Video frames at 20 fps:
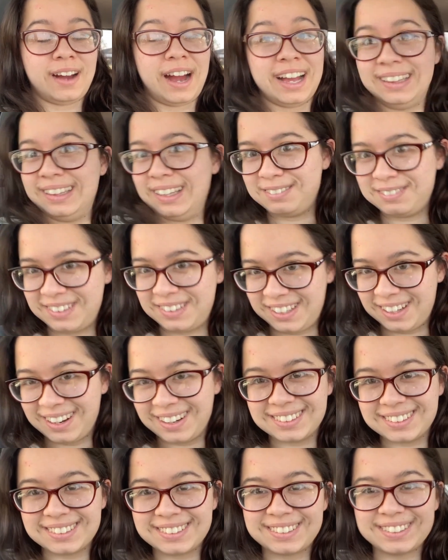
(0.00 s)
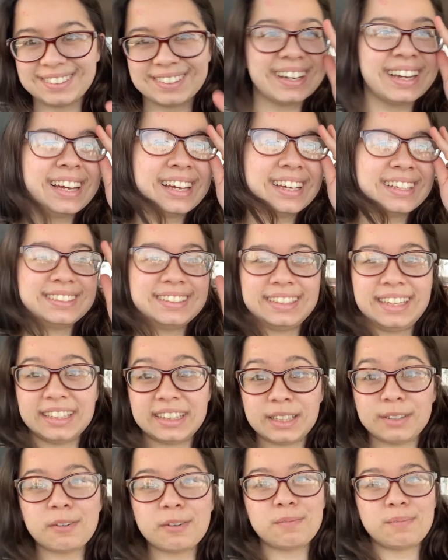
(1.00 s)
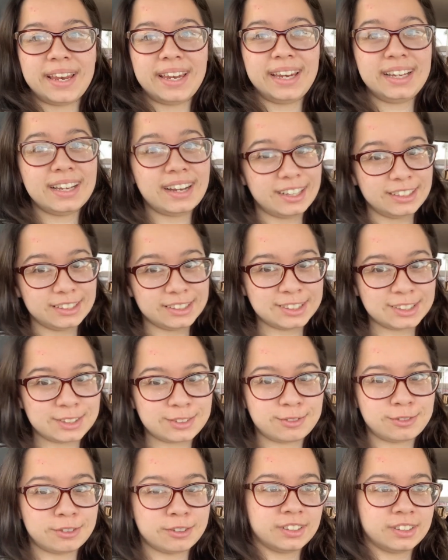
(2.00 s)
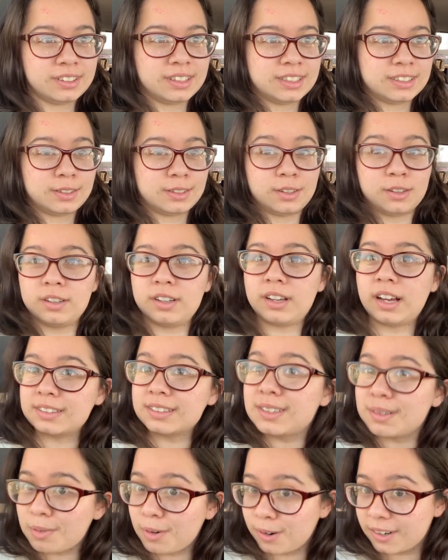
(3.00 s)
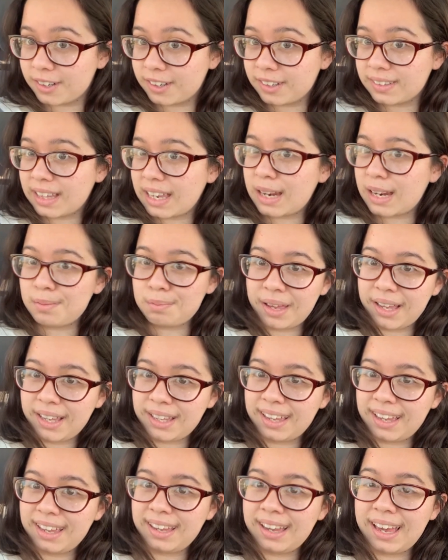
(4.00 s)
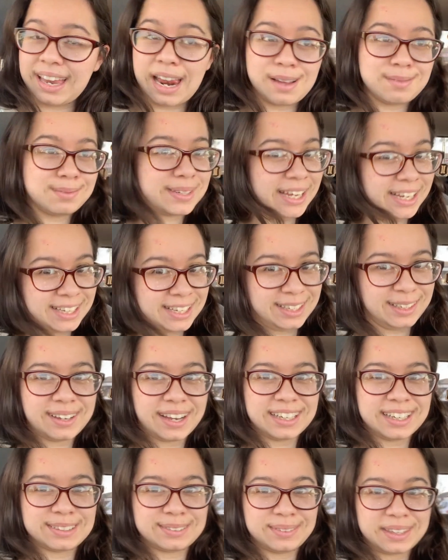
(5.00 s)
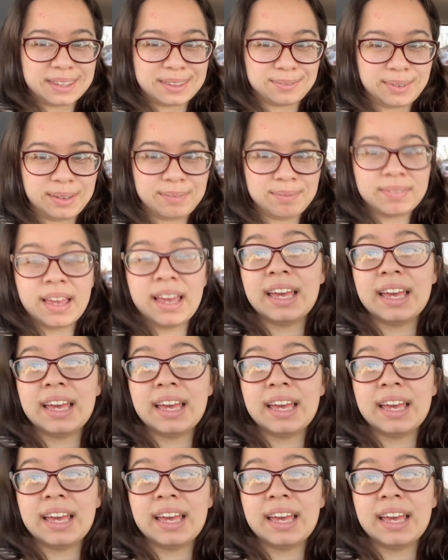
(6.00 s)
I love the yarn store, to get the remaining colors for this custom order that I'm making, and I'm taking you guys with me.